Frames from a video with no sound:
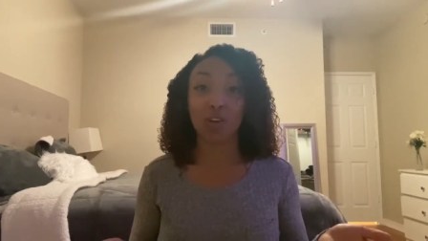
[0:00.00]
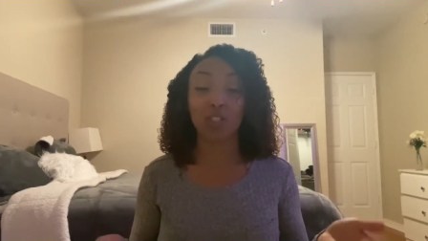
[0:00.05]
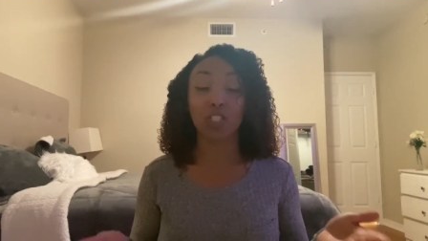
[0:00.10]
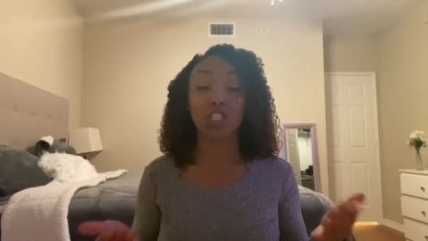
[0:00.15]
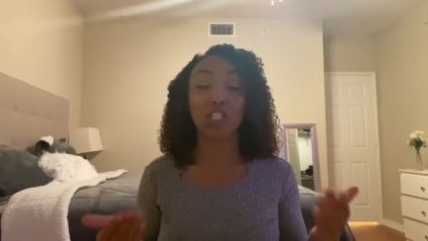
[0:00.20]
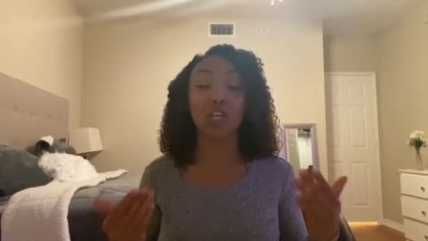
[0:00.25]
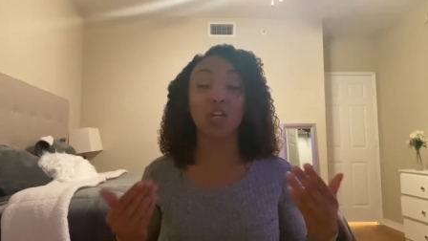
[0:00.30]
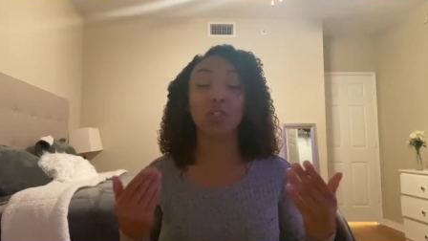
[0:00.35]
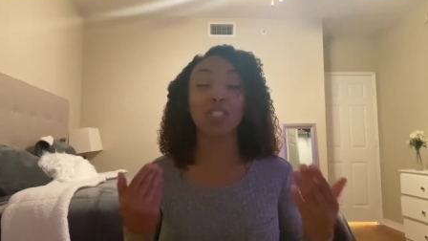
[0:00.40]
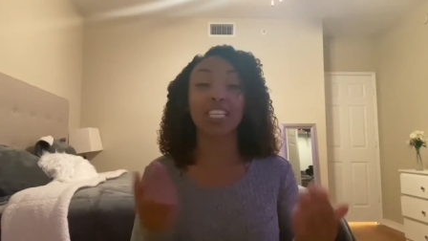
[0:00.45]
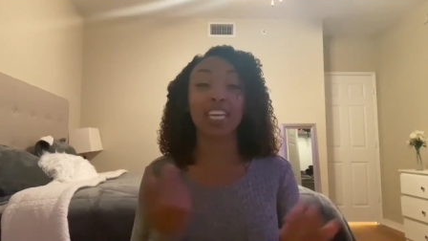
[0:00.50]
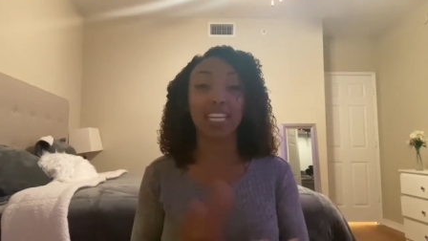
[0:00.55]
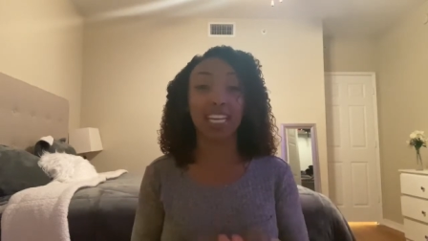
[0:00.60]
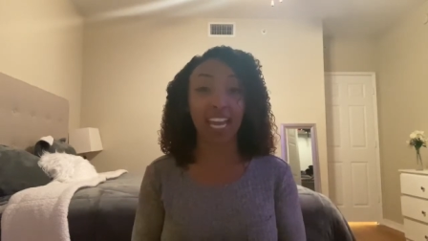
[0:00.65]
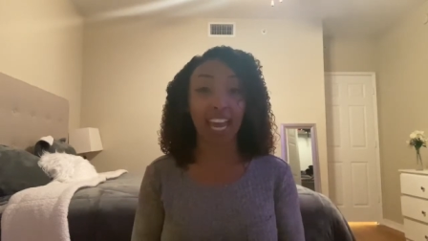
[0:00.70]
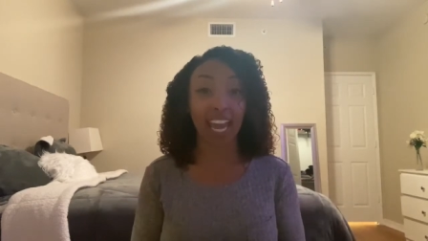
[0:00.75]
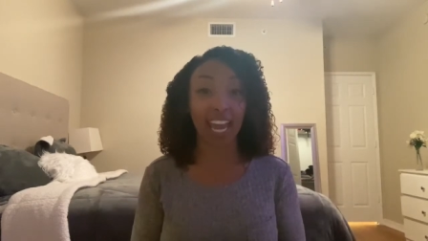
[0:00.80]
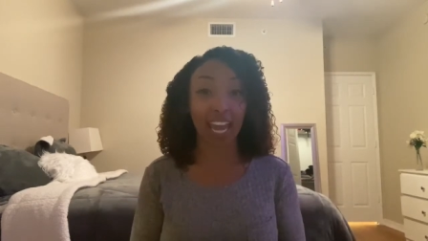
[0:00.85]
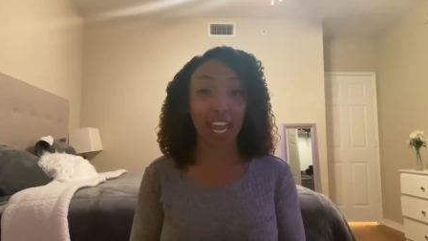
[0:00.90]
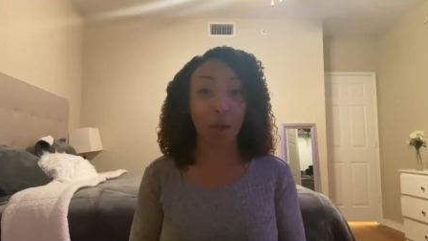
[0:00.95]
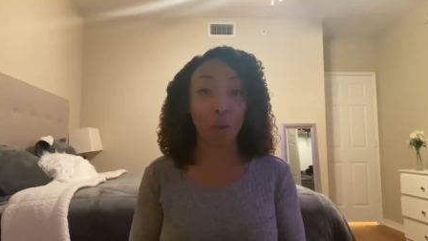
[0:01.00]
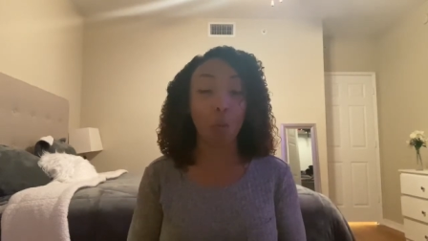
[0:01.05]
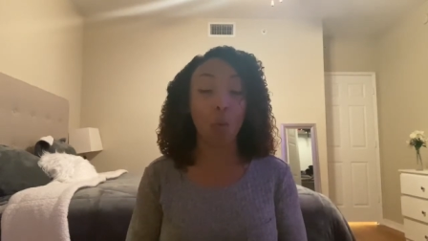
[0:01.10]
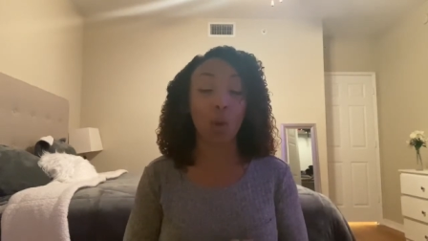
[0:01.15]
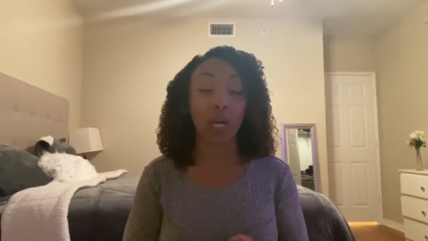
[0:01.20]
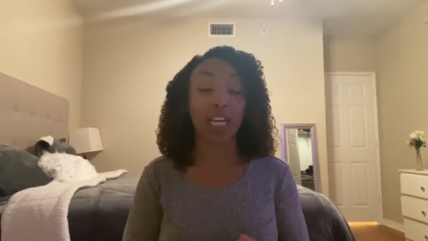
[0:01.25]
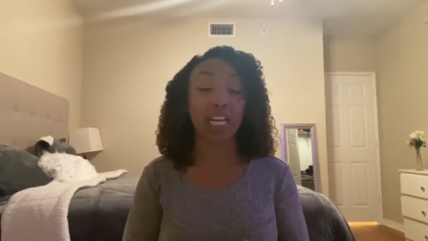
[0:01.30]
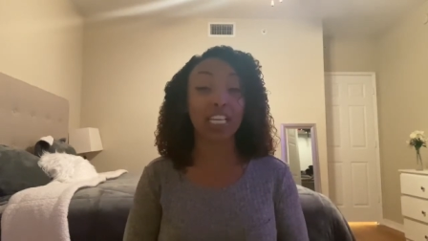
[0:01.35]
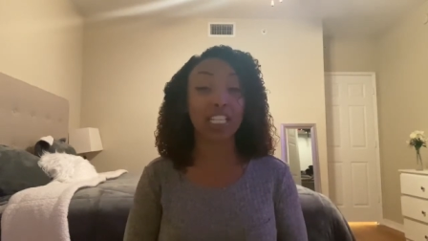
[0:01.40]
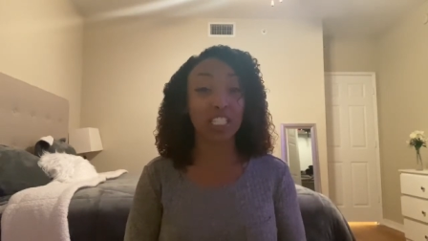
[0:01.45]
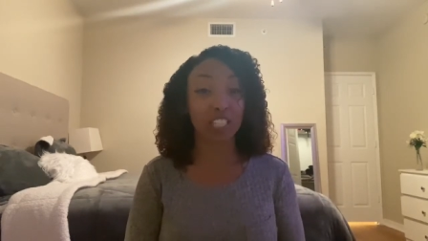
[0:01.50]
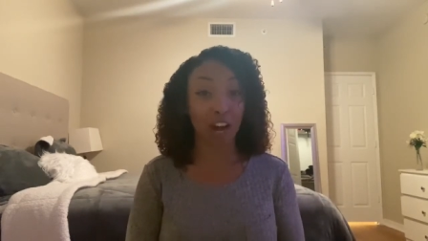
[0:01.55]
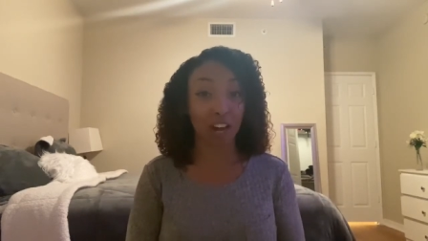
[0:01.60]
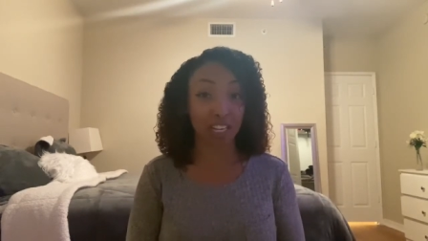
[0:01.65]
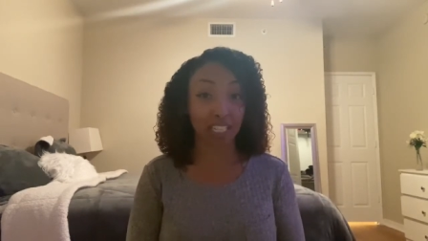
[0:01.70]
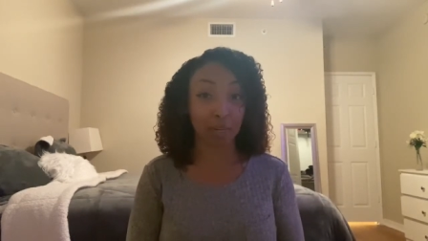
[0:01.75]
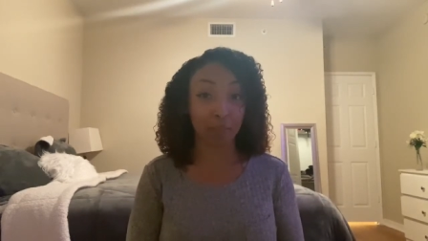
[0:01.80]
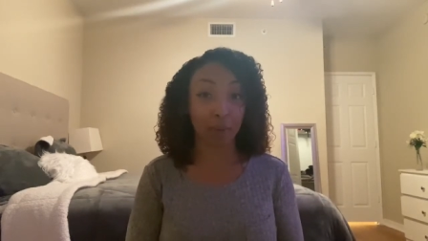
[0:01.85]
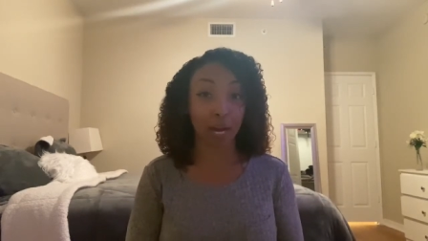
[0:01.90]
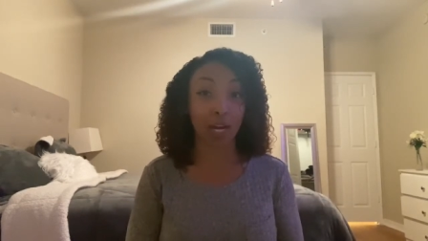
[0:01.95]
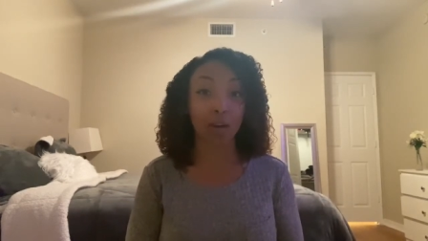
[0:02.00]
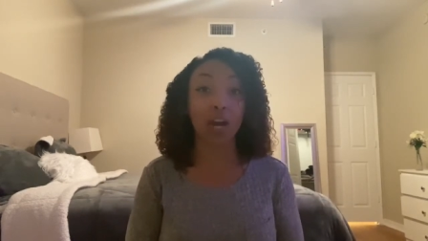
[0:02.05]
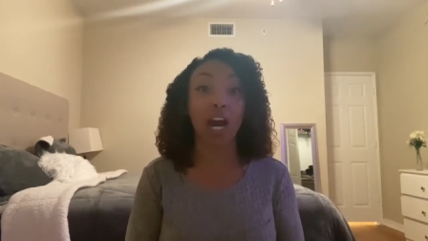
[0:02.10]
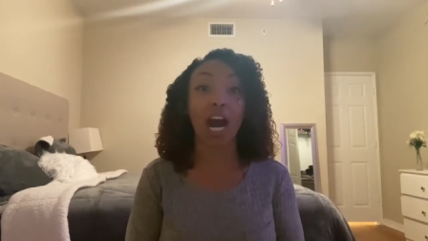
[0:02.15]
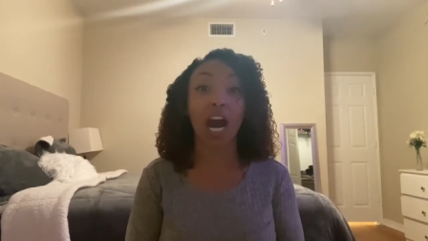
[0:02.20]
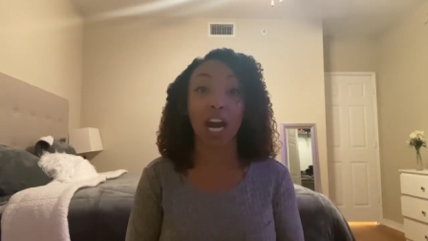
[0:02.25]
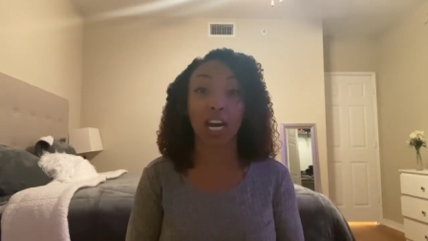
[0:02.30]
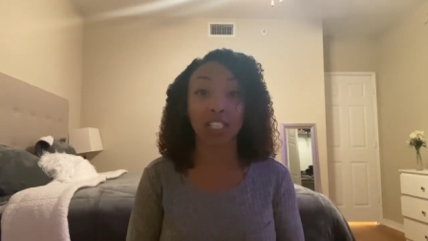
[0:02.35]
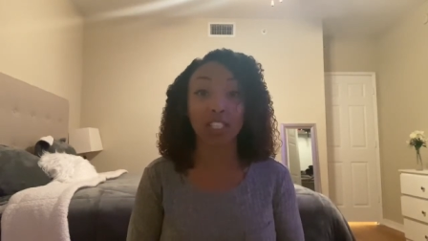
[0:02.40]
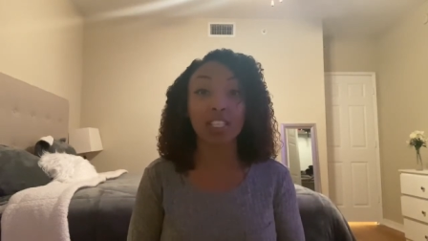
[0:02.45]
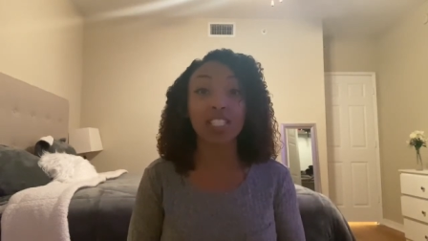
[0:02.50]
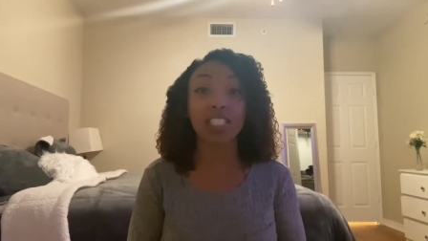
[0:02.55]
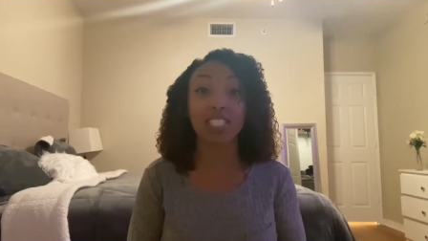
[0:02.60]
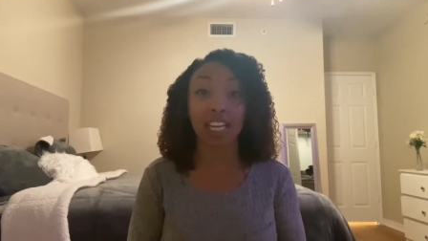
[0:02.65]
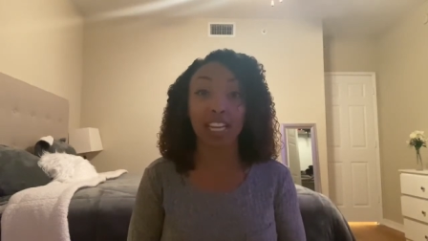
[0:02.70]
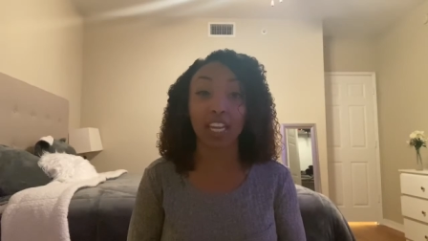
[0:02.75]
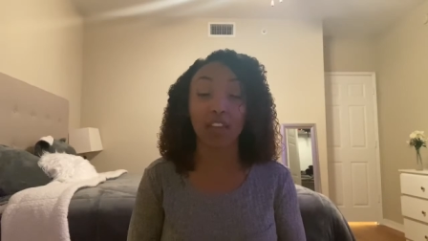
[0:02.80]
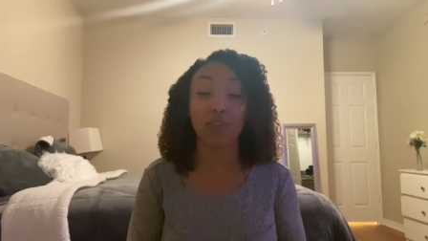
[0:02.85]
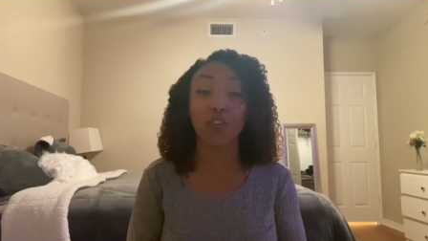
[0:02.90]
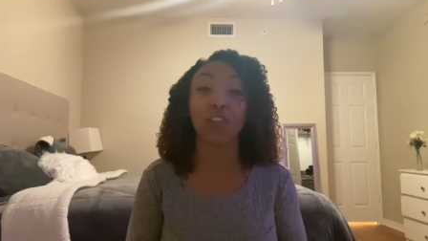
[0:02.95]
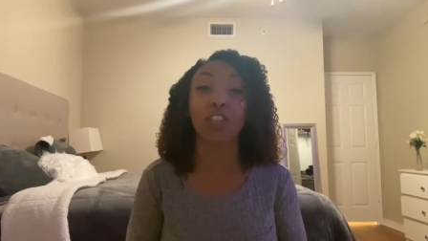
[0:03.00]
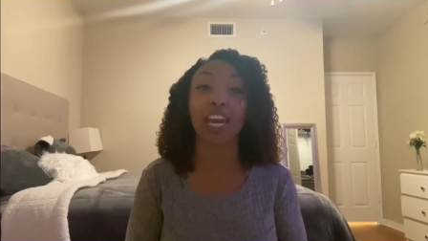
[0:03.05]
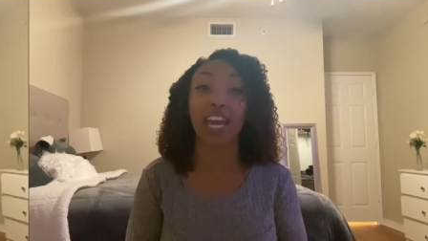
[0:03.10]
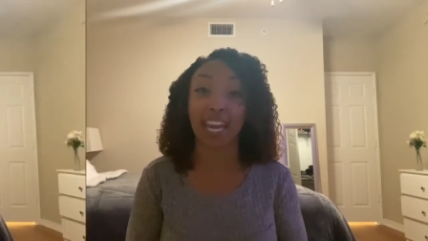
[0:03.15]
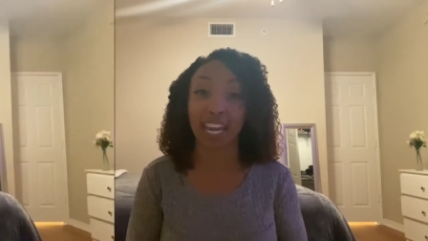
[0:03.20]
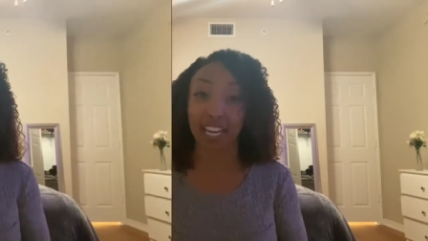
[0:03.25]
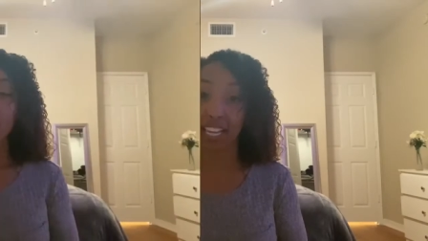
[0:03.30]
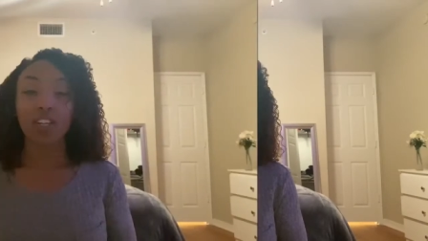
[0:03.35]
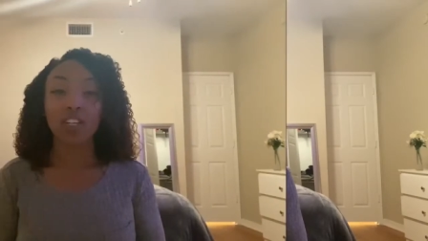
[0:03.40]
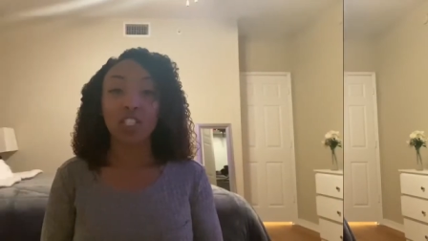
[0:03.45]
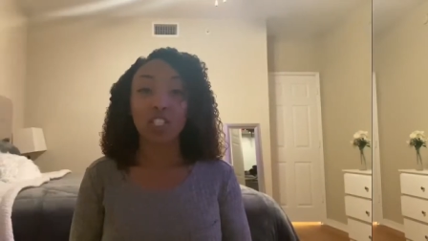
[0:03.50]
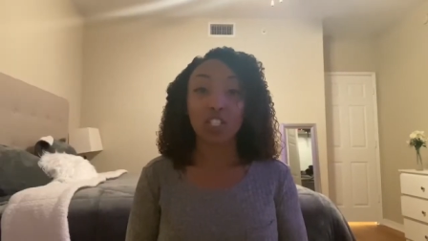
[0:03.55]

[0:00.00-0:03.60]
So today we're gonna talk about how to study for the NCLEX.